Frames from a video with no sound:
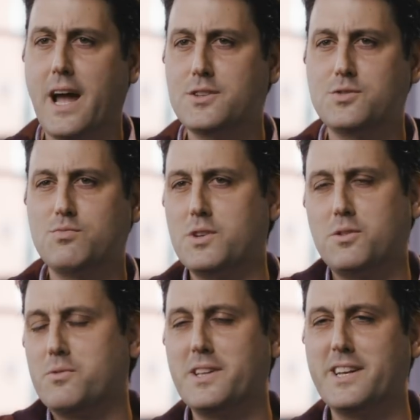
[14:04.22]
gas, we
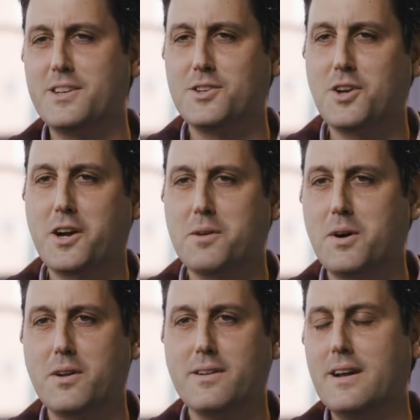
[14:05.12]
don't really need to talk
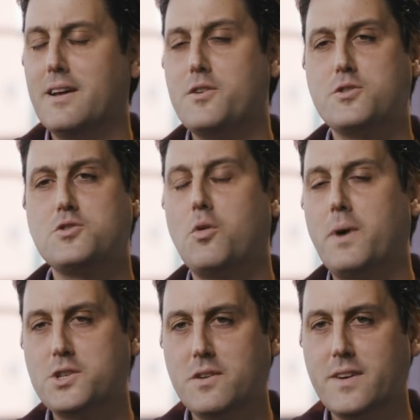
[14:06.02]
about it. There's so
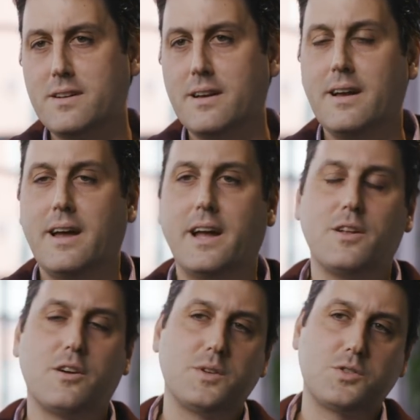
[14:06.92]
much of it. And
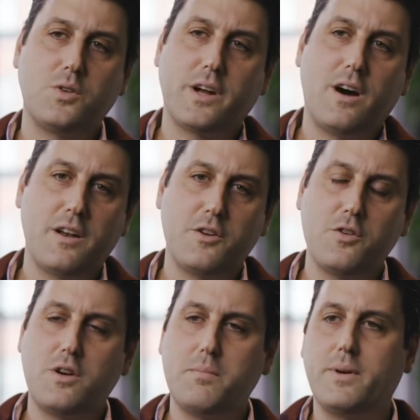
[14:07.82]
you look what's going on in
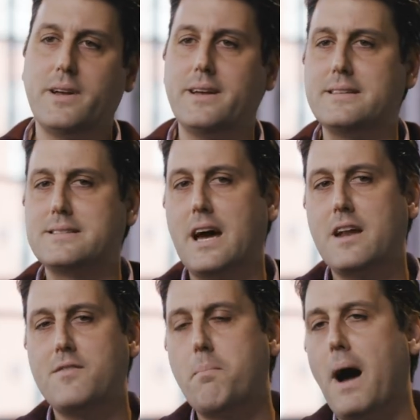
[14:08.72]
Europe. It's
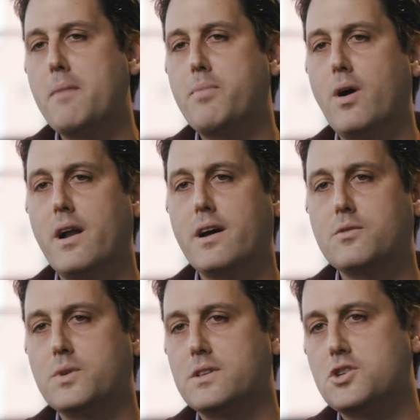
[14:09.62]
kind of a
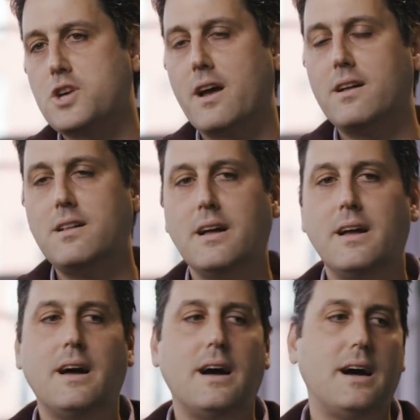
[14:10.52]
byproduct with the shale.
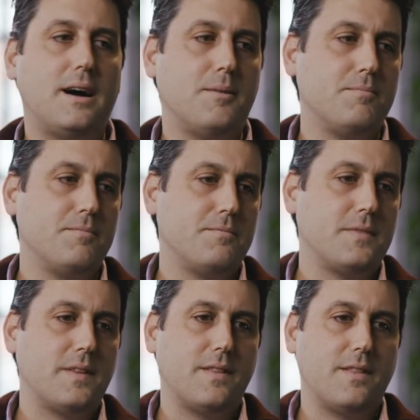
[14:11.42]

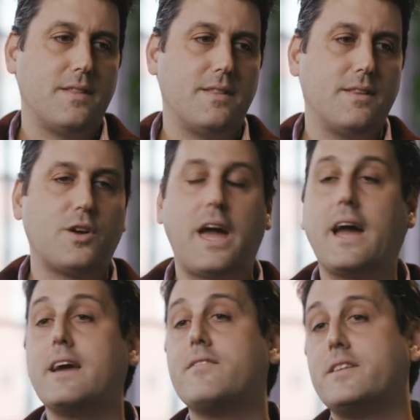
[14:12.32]
You
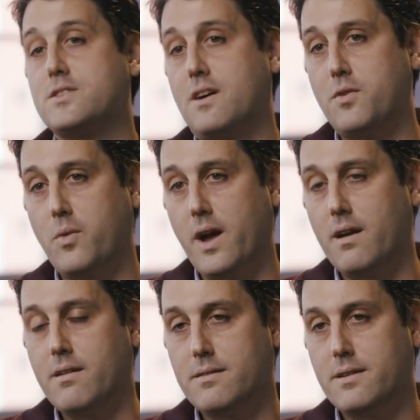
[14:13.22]
can't give this stuff away,
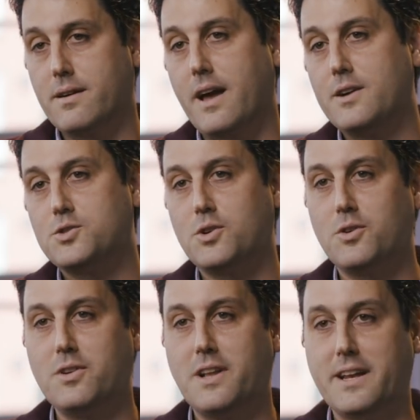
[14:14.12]
okay?
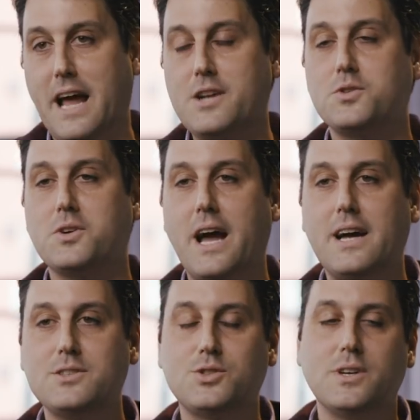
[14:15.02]
So like natural
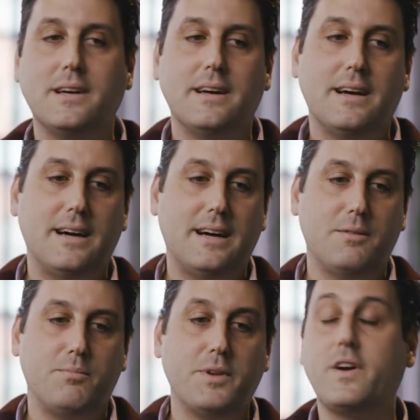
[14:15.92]
gas,
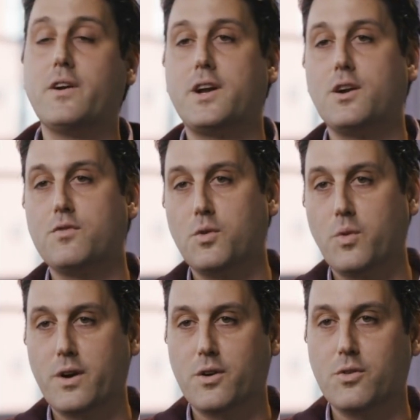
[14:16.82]
be very careful
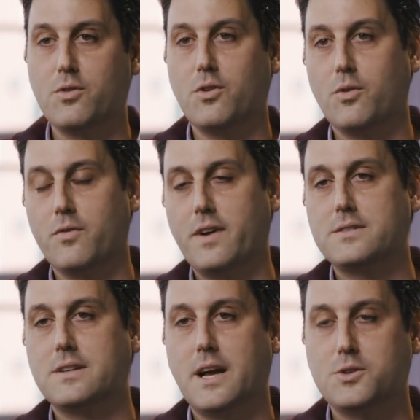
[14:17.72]
where you
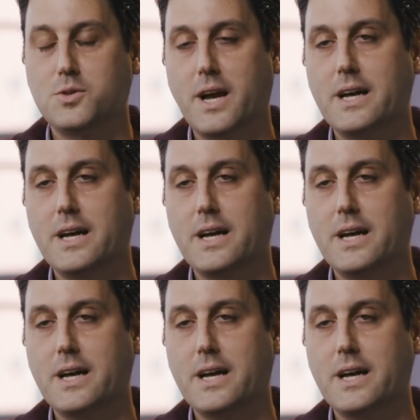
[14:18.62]
invest in natural